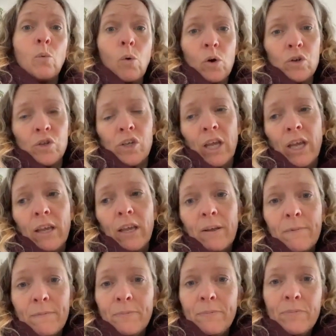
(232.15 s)

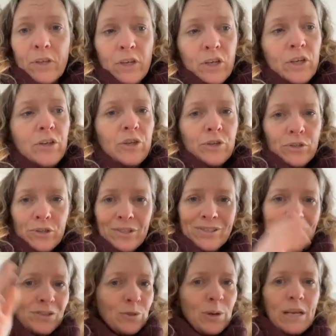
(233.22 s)
watching the
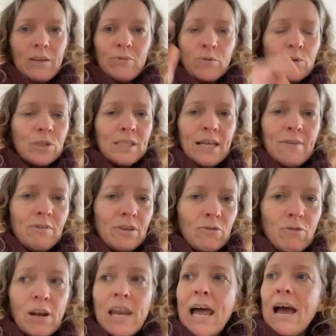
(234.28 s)
news
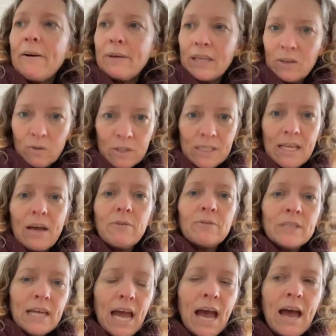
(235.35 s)
24/7 or allowing
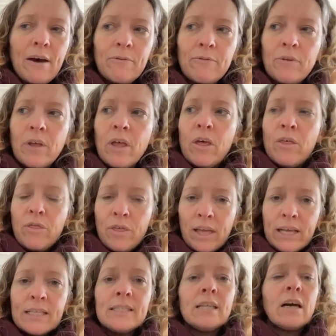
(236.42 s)
yourself to have
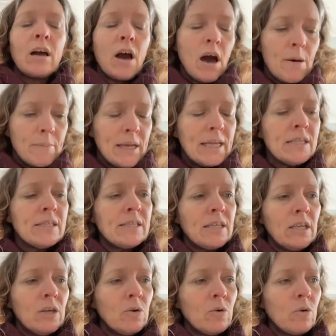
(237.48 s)
things that come
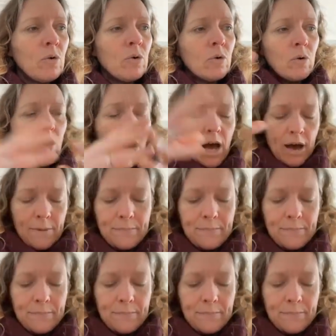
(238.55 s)
into your